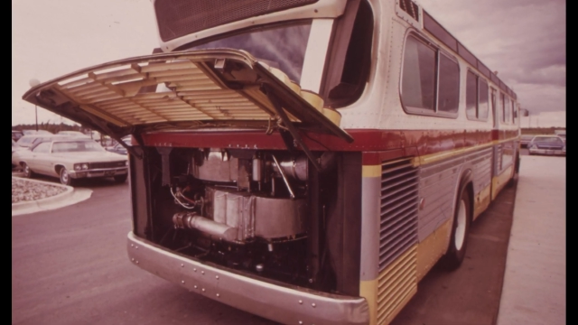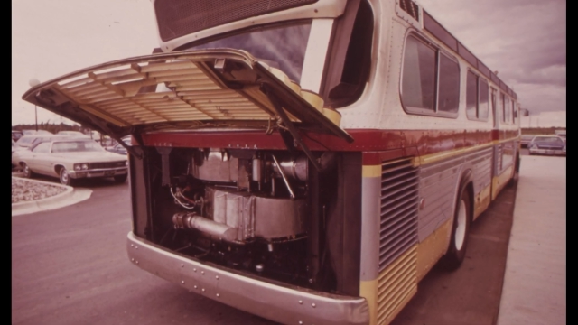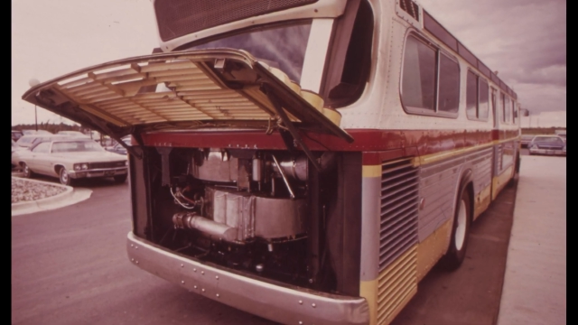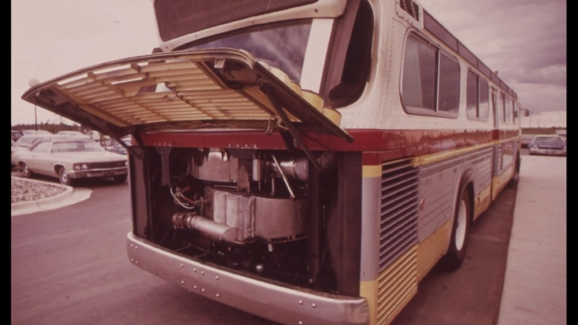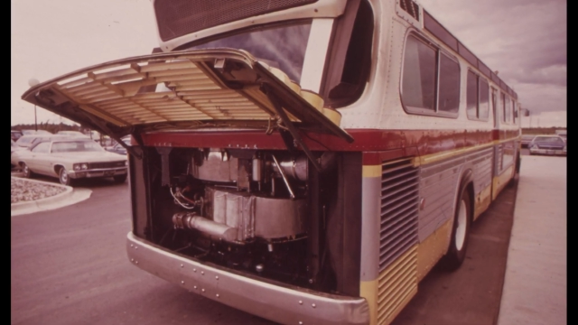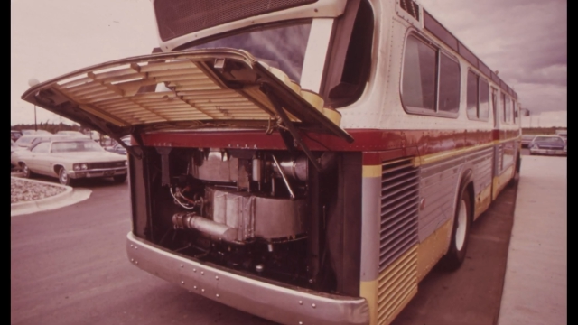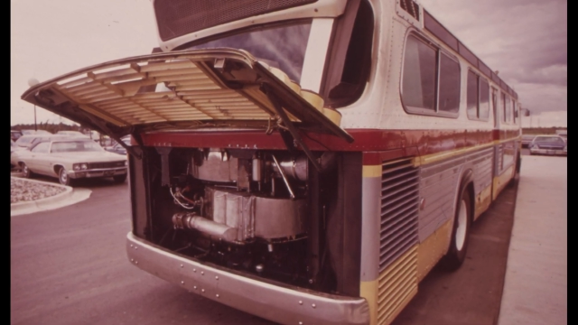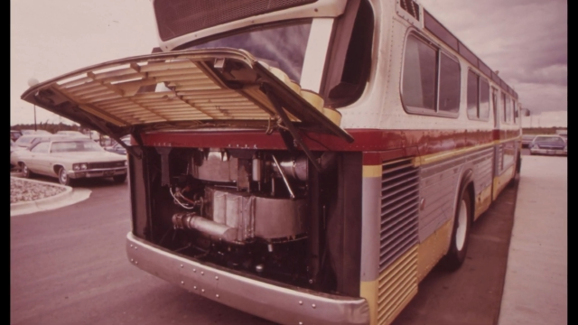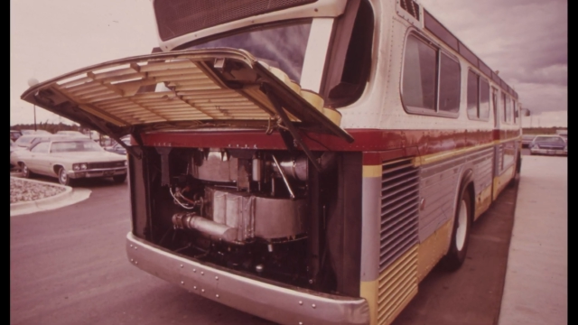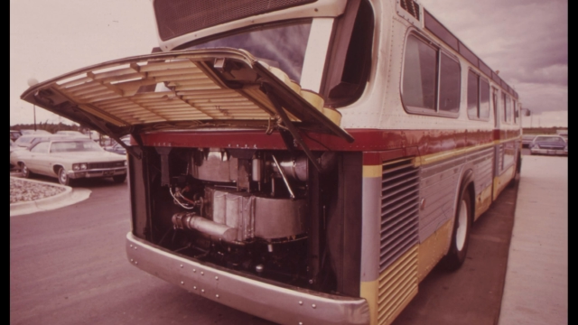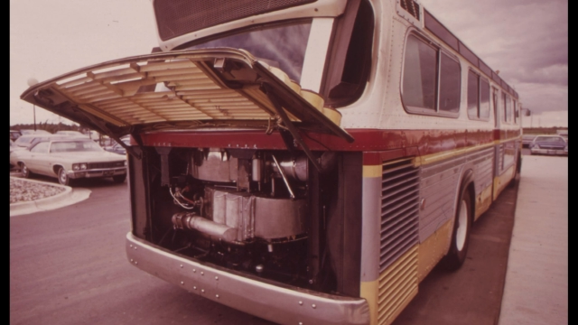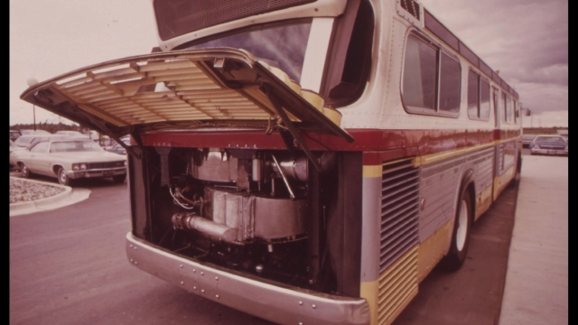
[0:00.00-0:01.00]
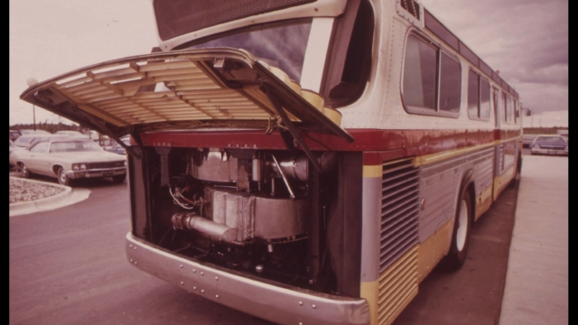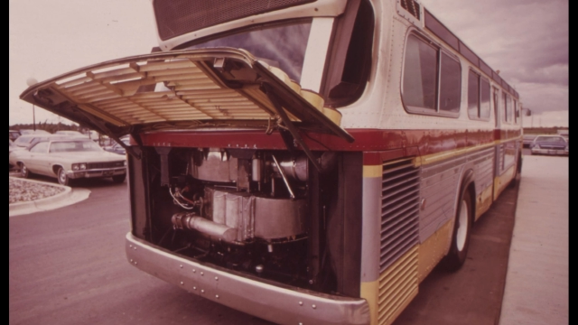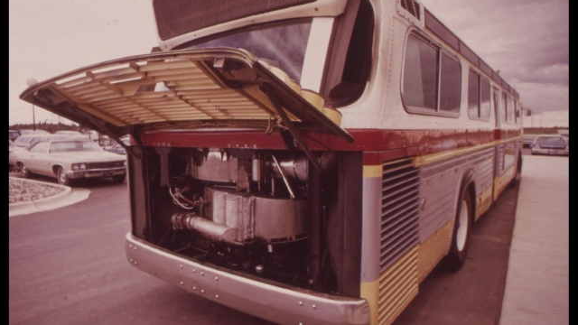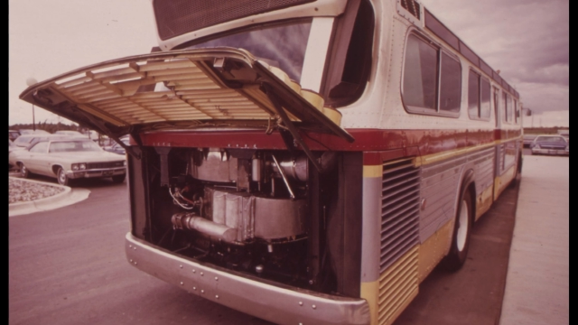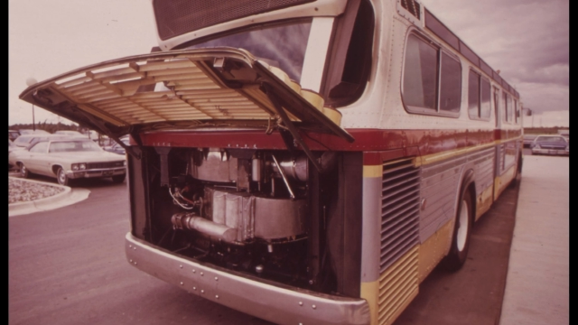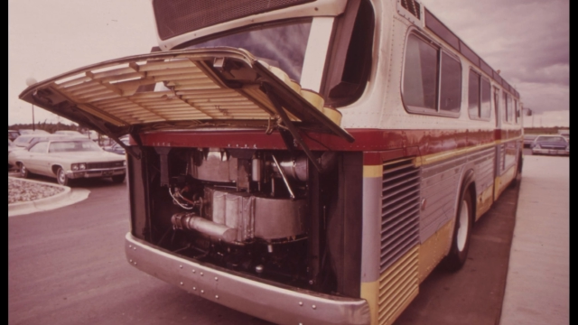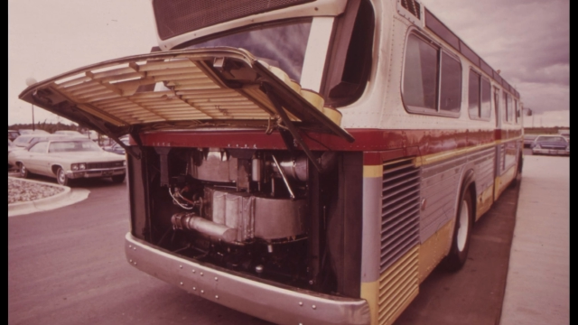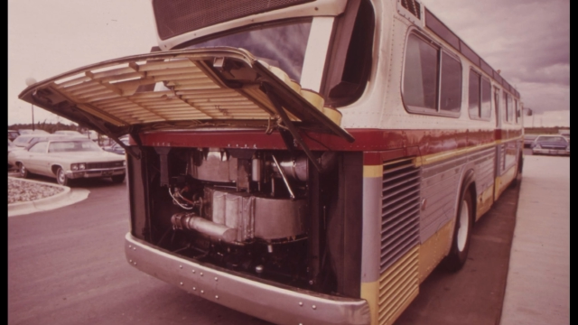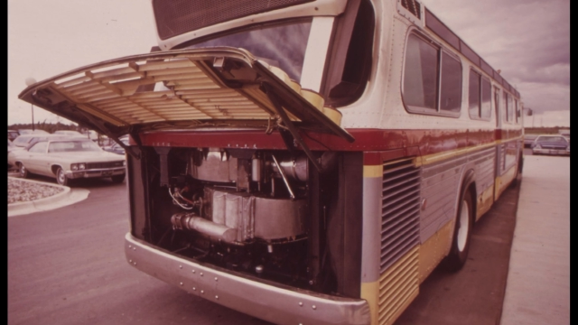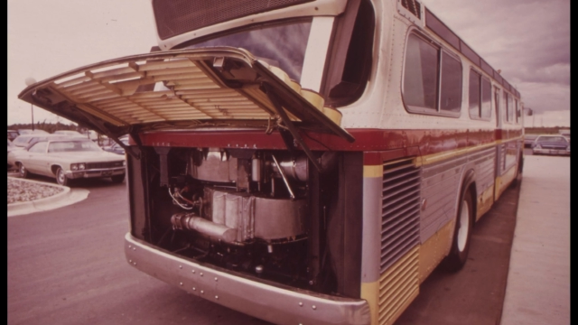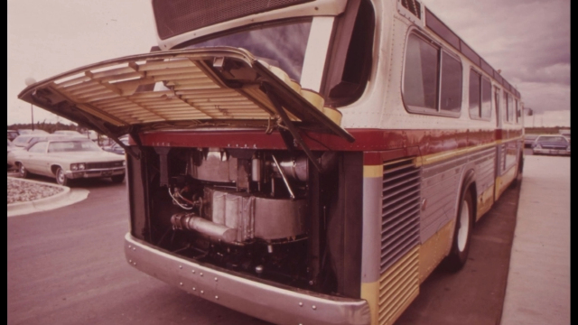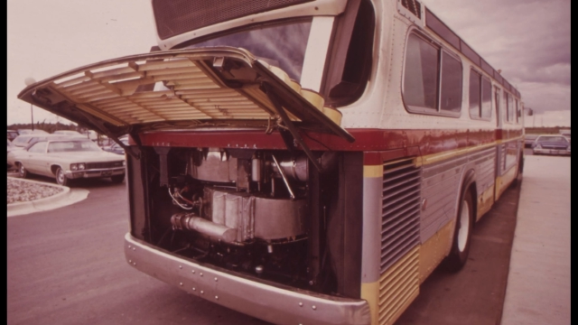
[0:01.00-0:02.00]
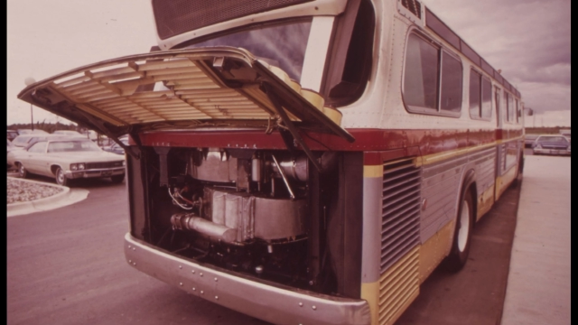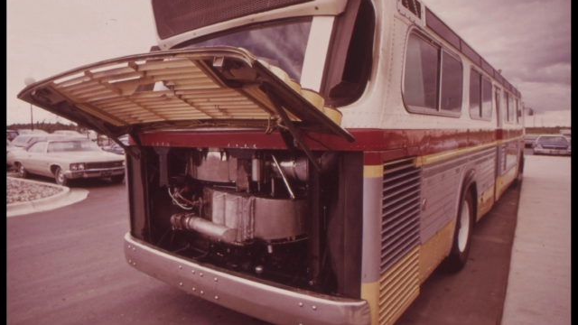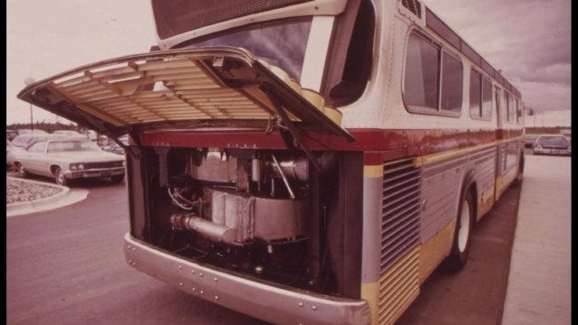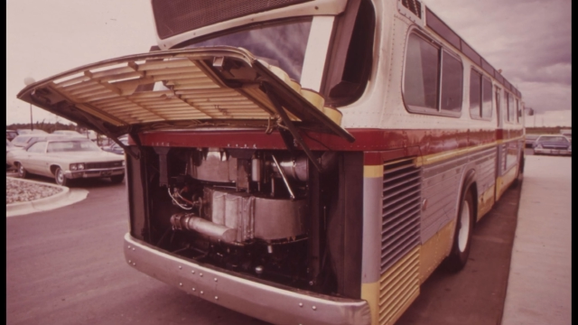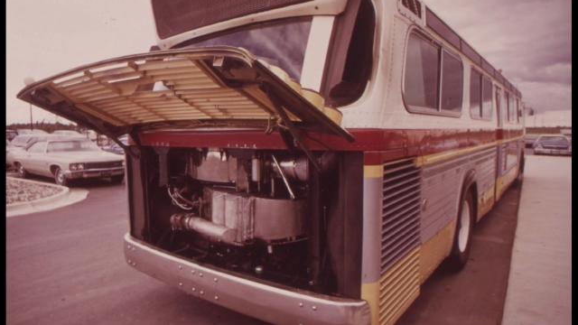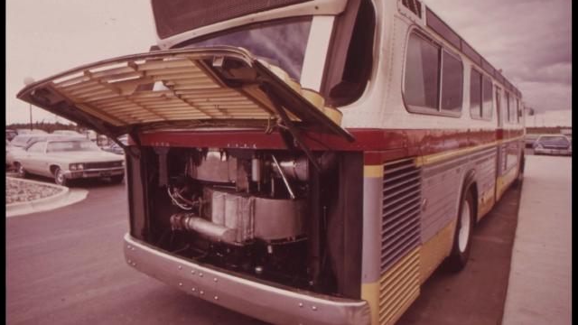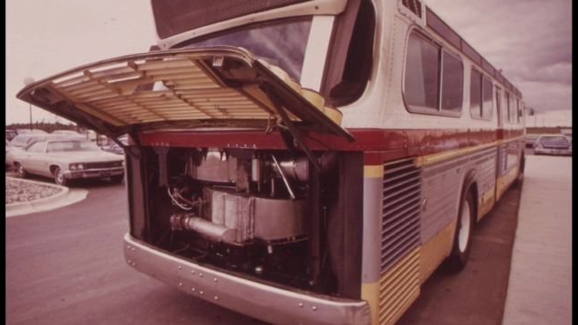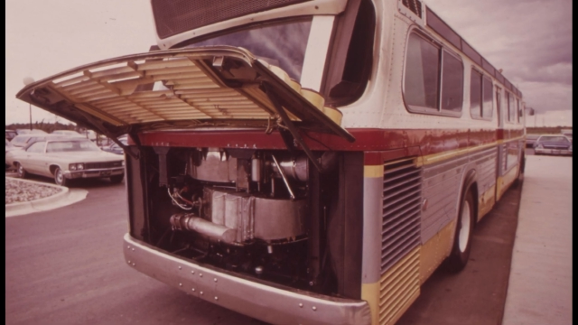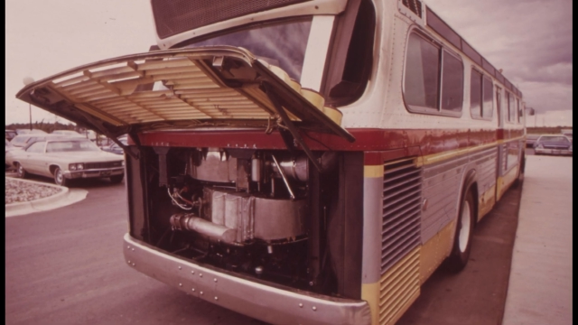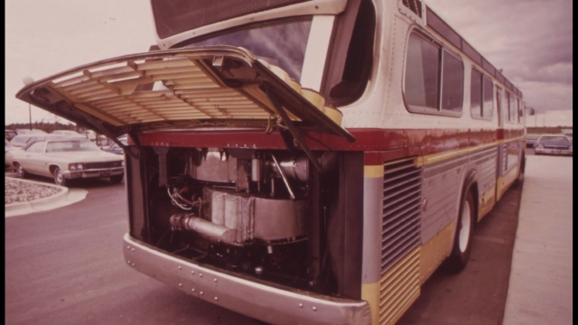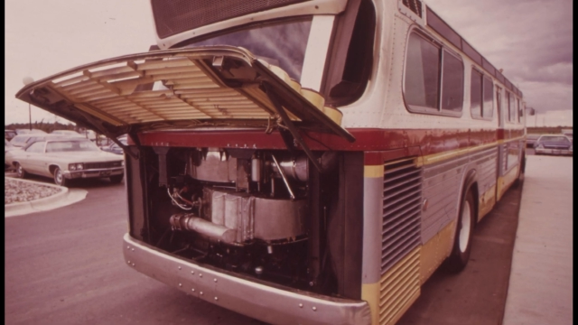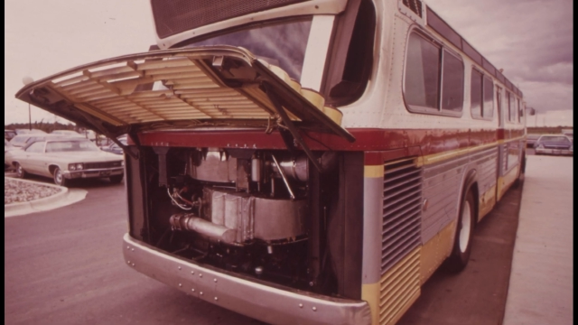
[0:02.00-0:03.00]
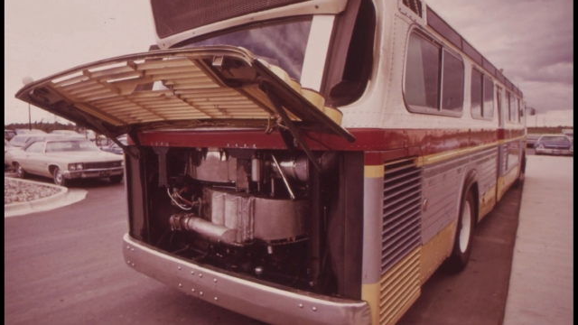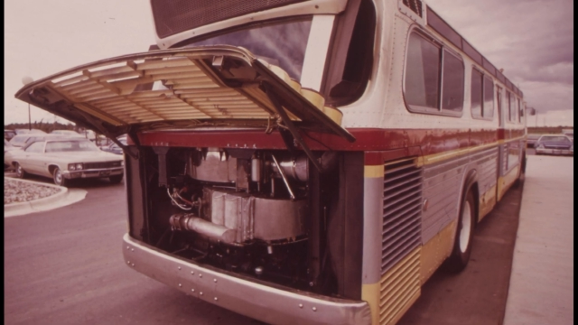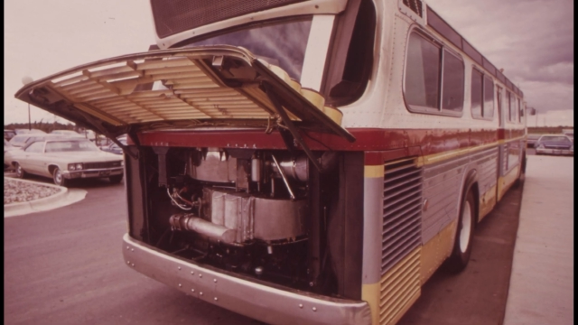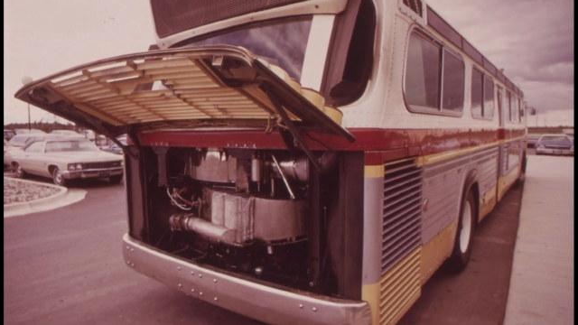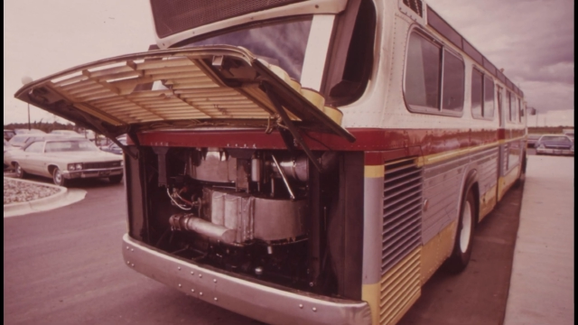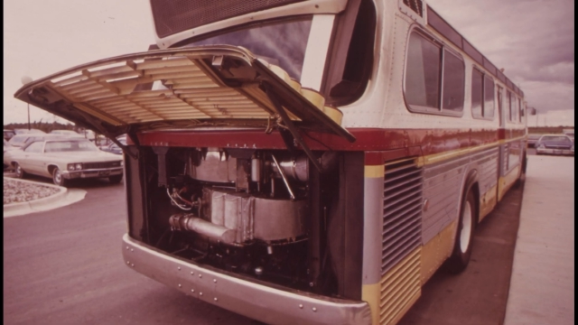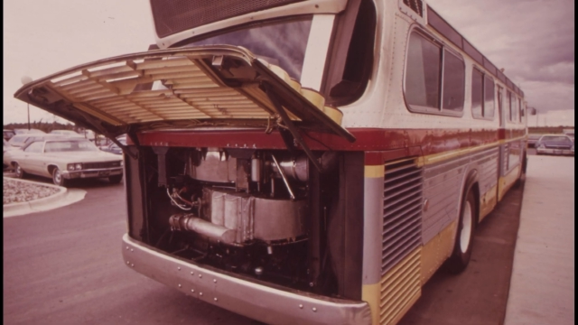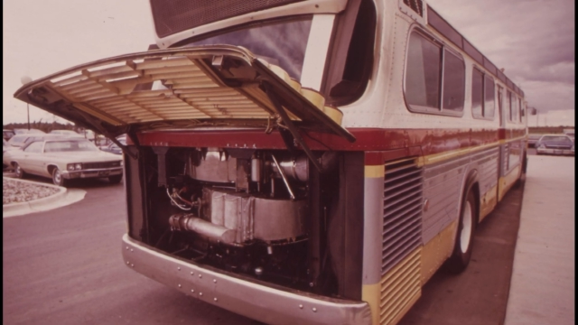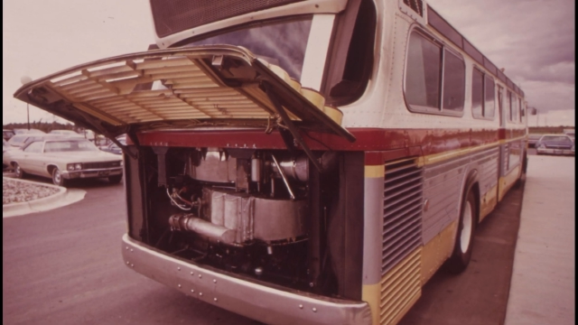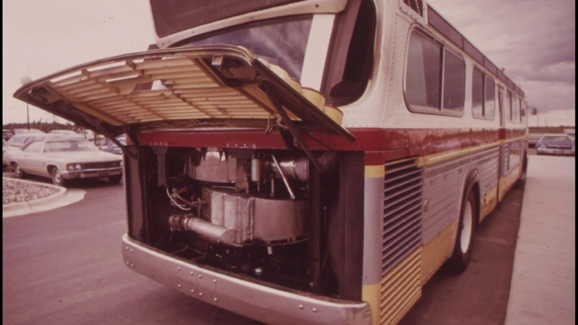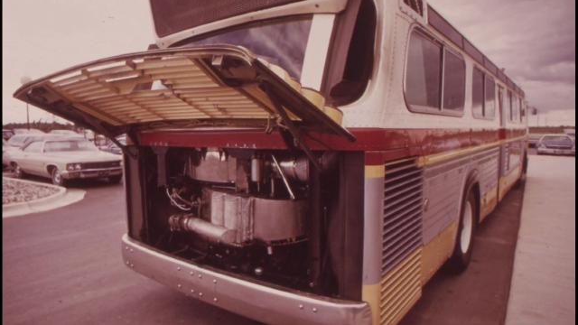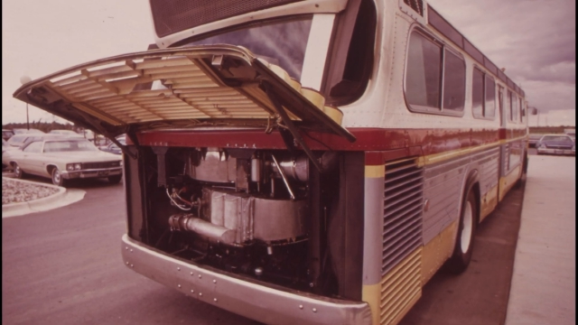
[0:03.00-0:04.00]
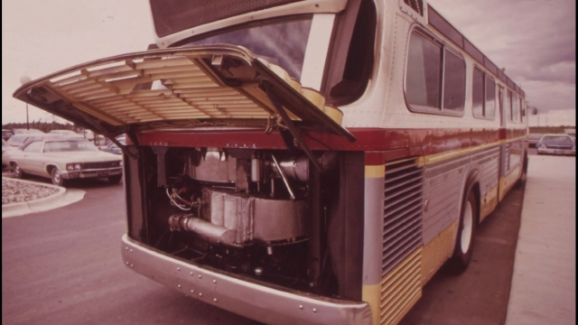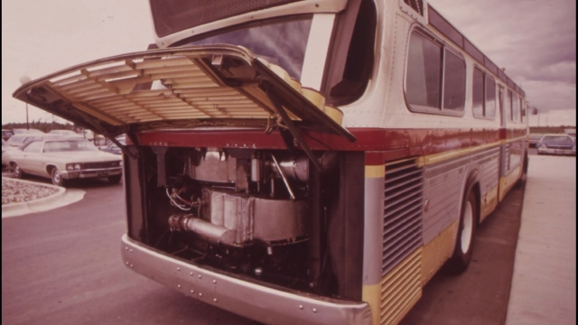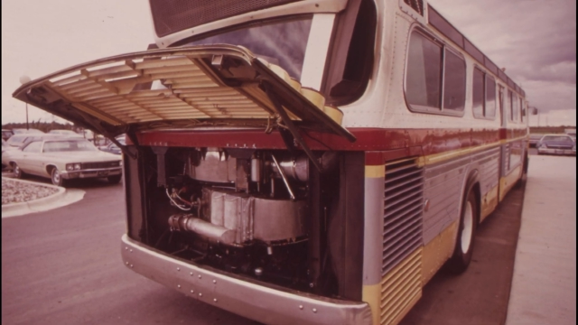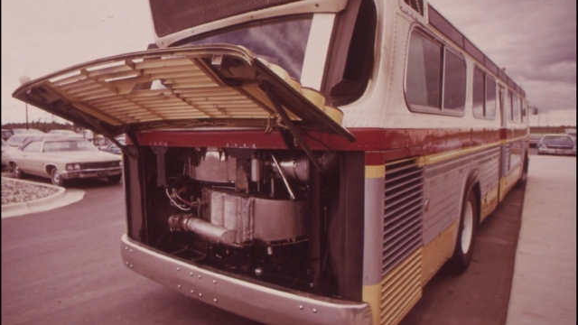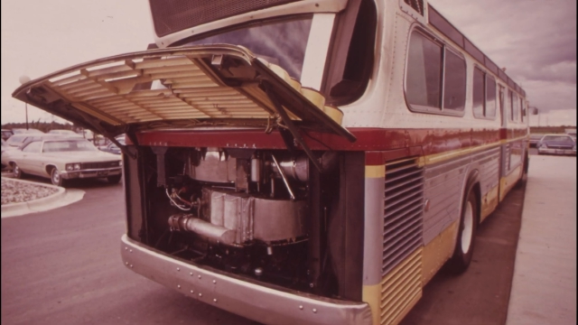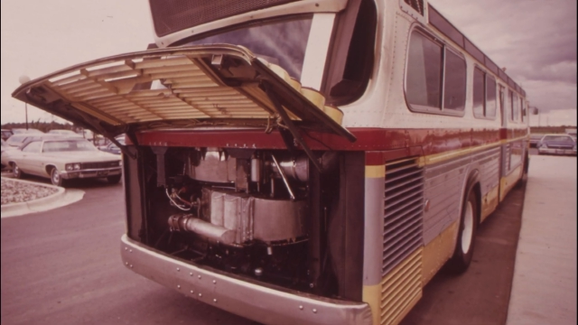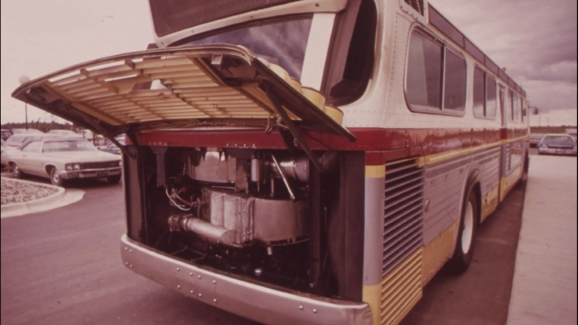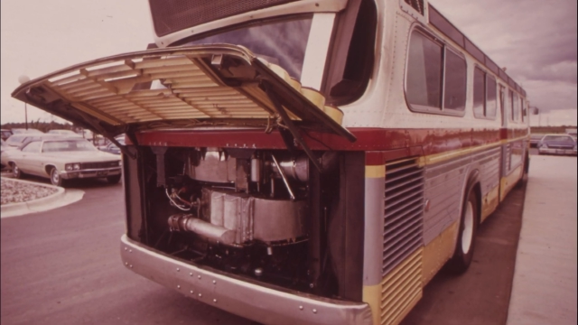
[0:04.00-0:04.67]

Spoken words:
[unreadable: no face in view]